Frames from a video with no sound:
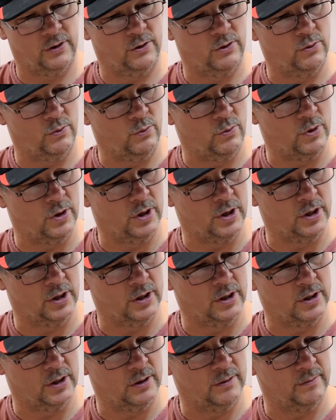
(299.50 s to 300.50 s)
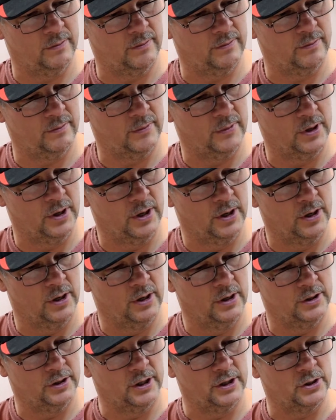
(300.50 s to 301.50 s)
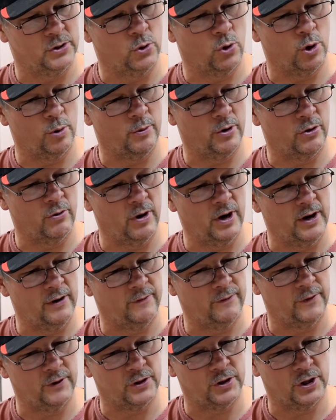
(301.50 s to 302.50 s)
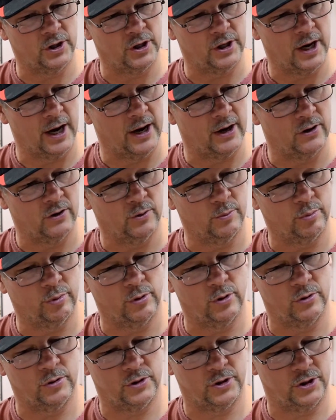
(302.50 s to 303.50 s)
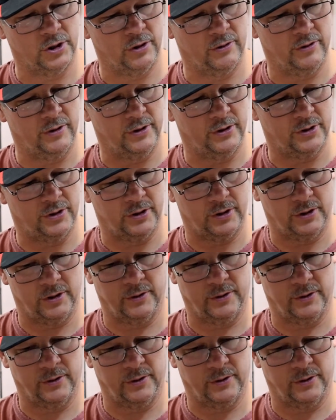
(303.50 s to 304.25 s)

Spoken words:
you. It says tournament grade fishing tackle, Pro Series.